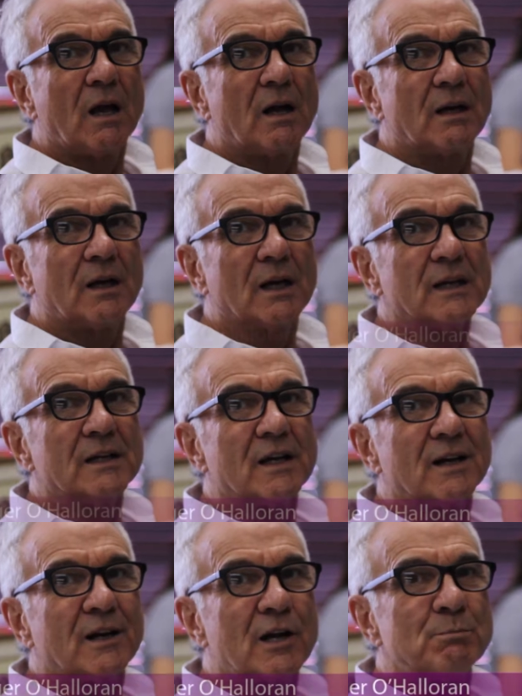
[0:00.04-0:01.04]
Hi,
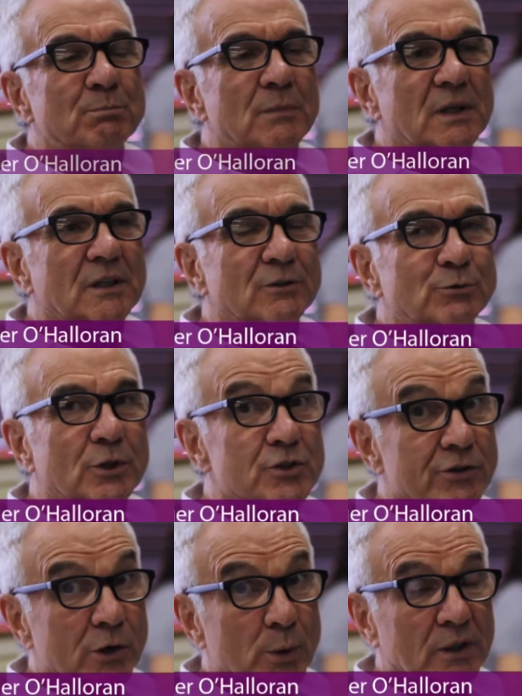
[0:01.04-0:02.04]
I'm
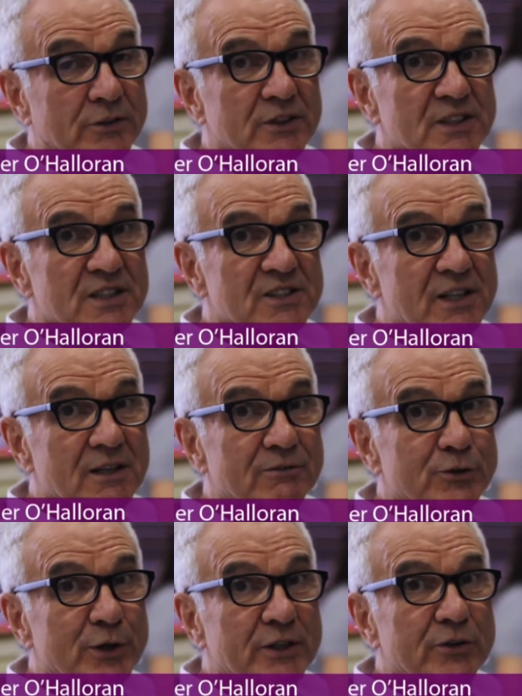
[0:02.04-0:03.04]
Roger O'Halloran, the Executive
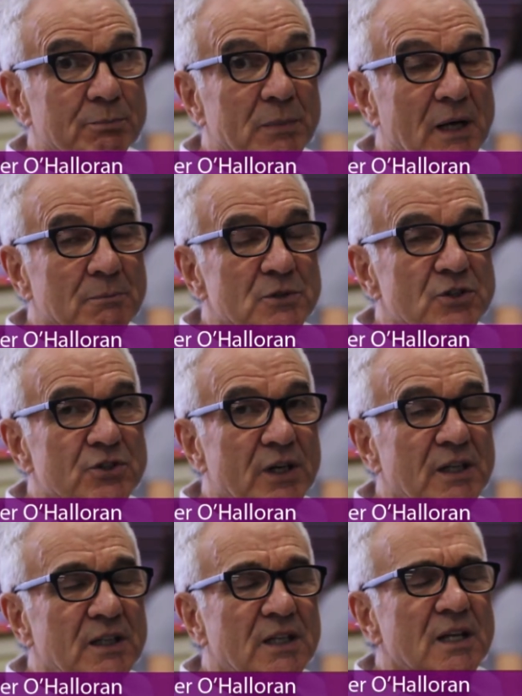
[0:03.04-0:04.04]
Director at Palms
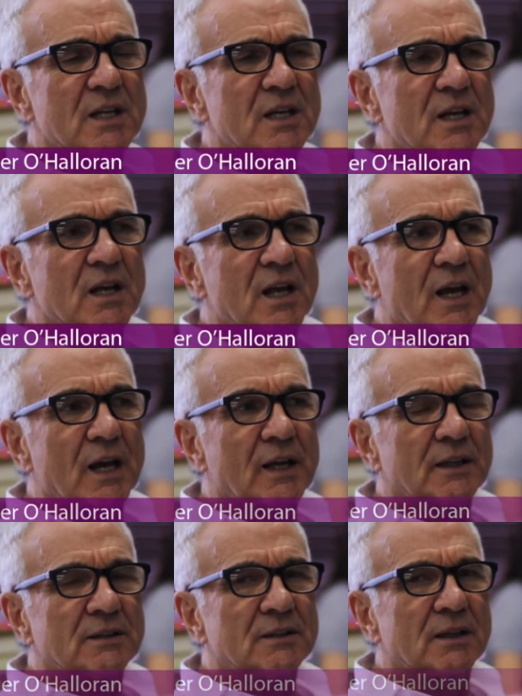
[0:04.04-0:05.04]
Australia,
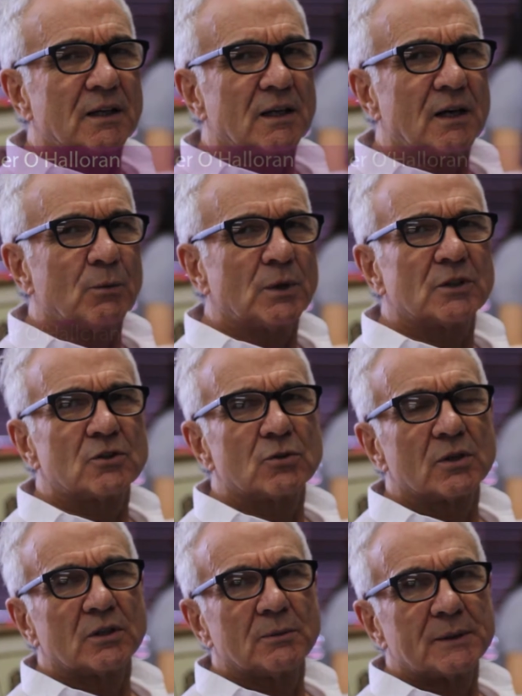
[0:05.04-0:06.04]
and I wanted to
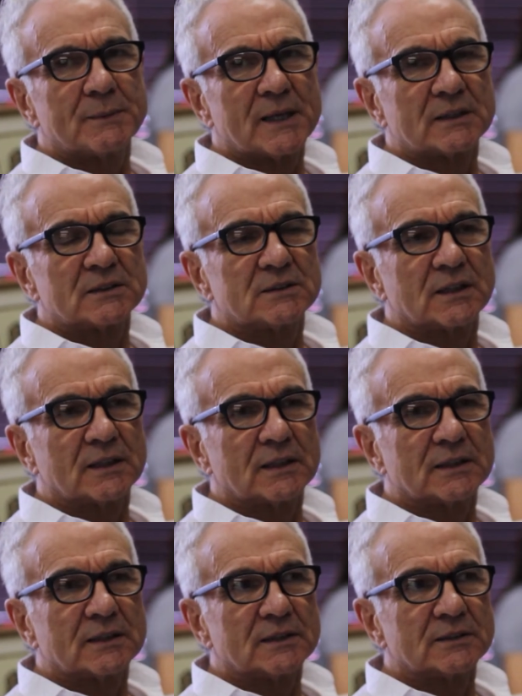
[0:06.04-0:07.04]
talk a little bit about
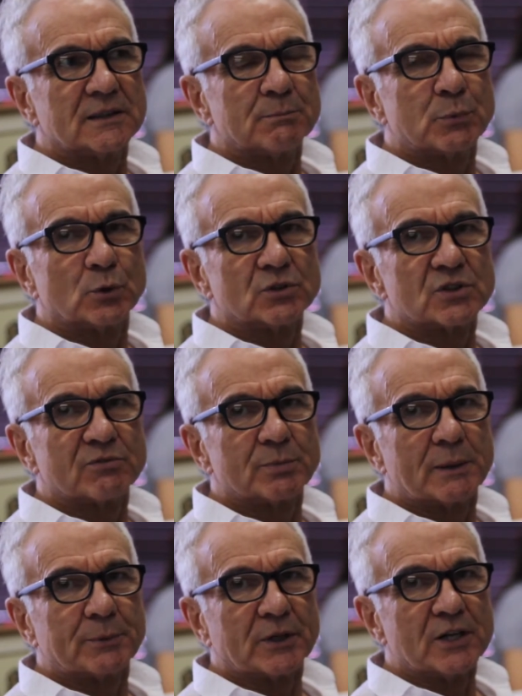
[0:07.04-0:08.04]
the importance of
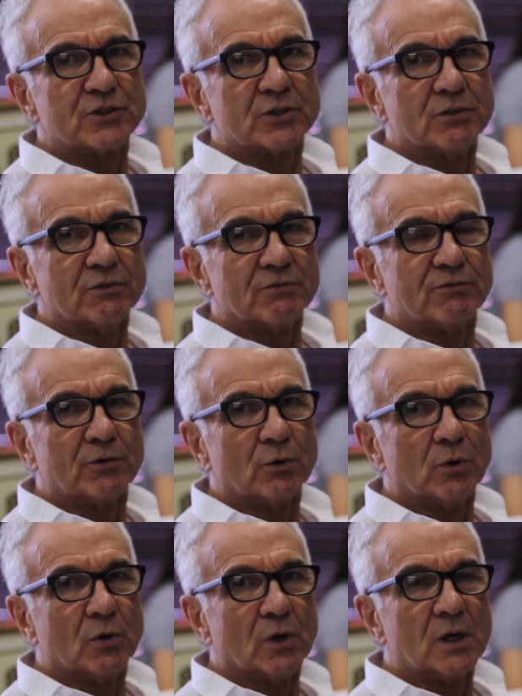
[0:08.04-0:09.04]
preparation
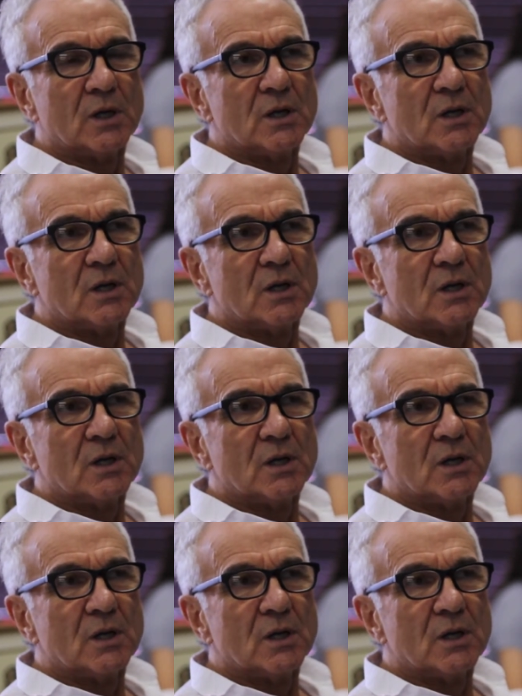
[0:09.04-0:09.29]
for